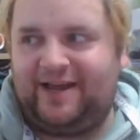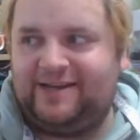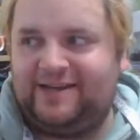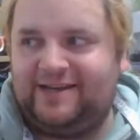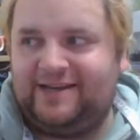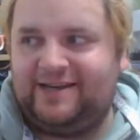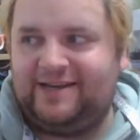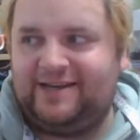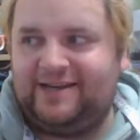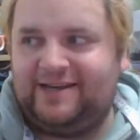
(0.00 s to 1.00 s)
and it's
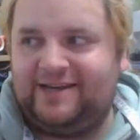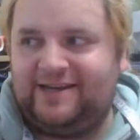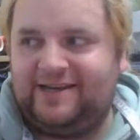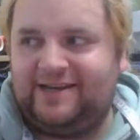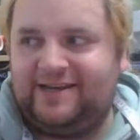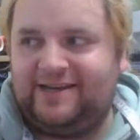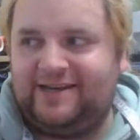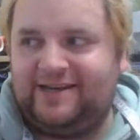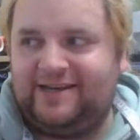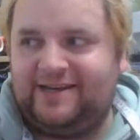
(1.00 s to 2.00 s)
basically
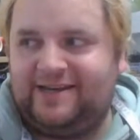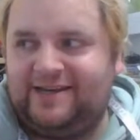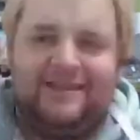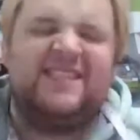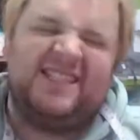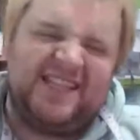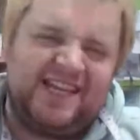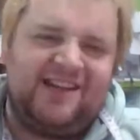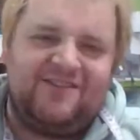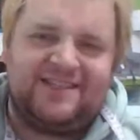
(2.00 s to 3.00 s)
there's casinos